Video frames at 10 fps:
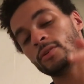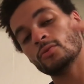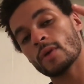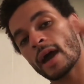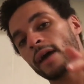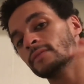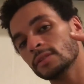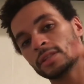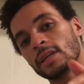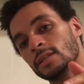You have
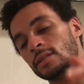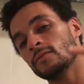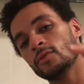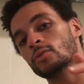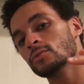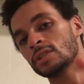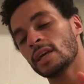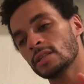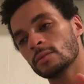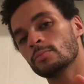to change it. If you don't
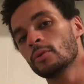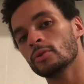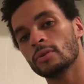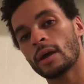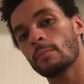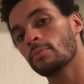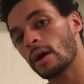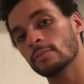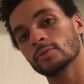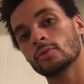change it, bro, you're gonna have
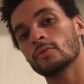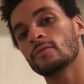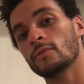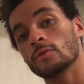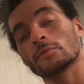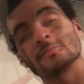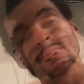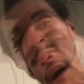problems going forward. I'm gonna